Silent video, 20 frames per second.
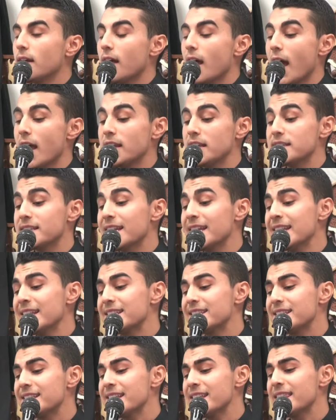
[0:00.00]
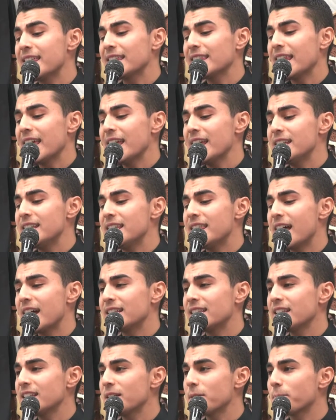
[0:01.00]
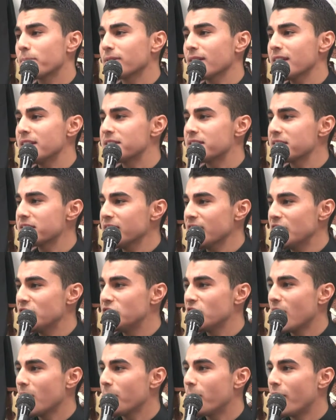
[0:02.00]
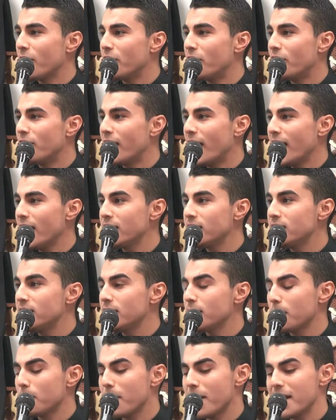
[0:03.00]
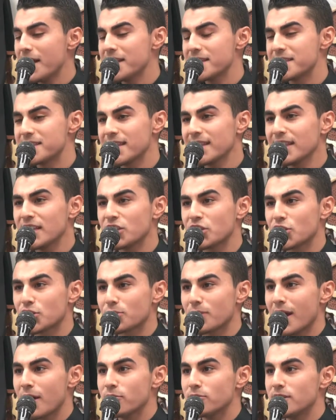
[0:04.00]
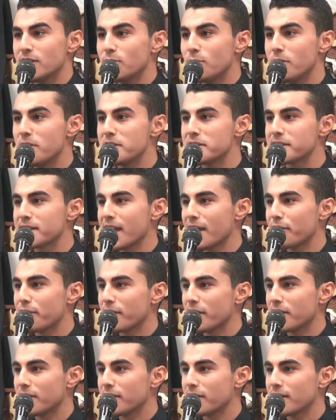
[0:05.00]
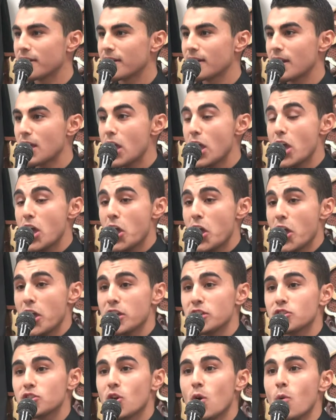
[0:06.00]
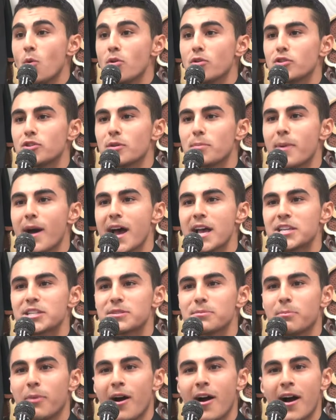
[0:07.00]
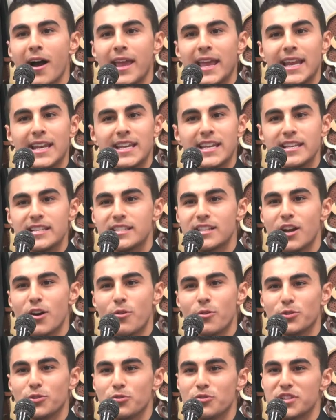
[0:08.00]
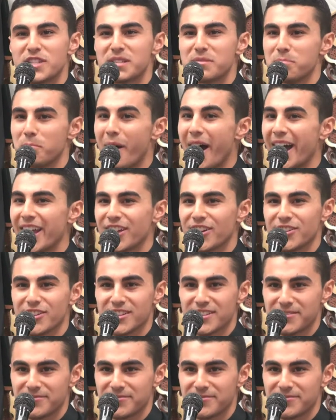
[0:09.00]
And he's going to see the lady that didn't place this hijab on her head, but is still enshrouded with this coffin. He's going to pass by and he's going to smile.